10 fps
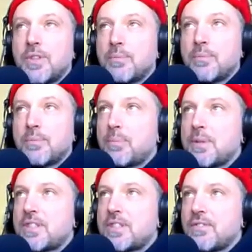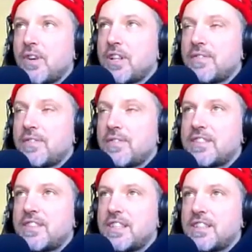The purpose of all of
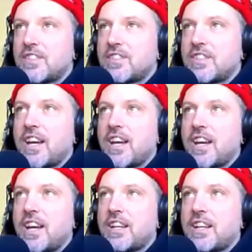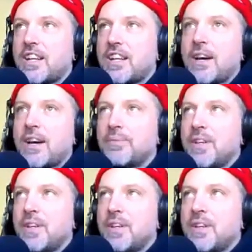these things is not about
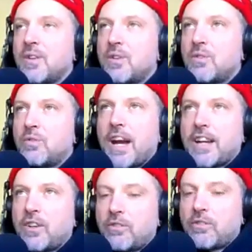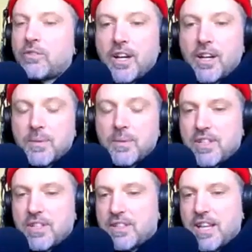right or wrong,
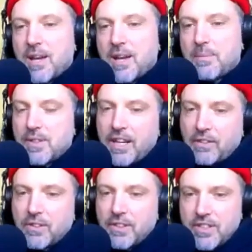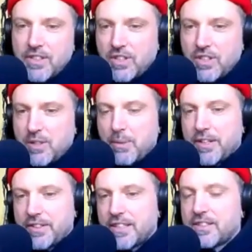which has happened with like religion and
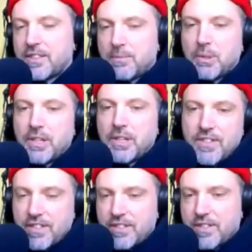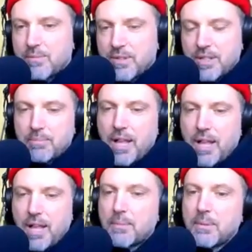politics and belief systems and
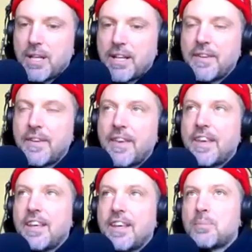blah blah blah. The